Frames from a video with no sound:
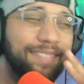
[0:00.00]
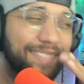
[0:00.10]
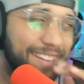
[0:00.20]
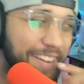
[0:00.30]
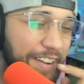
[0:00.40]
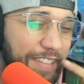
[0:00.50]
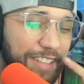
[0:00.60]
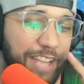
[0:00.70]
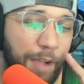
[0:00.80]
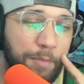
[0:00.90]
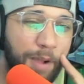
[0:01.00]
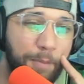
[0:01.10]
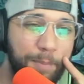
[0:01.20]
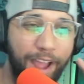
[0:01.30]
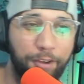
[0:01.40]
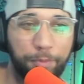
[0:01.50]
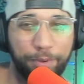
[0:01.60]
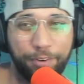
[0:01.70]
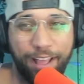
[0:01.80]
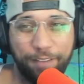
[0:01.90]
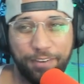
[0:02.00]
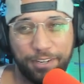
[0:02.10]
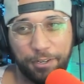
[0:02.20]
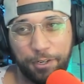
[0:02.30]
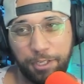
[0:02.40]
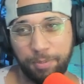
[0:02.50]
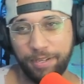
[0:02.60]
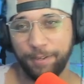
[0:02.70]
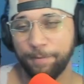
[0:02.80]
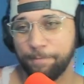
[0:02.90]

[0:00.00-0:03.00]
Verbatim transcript: the top of my mouth when they're that fucking crispy.